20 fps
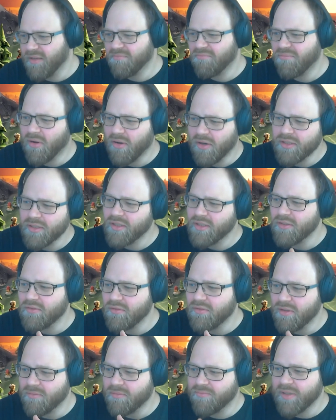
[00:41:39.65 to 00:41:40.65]
pointing
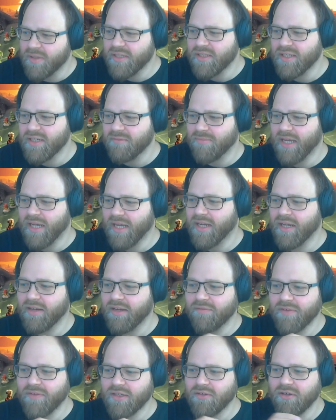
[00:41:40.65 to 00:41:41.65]
to the building bag
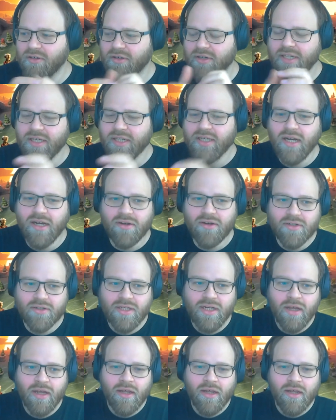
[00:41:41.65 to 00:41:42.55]
inventory count.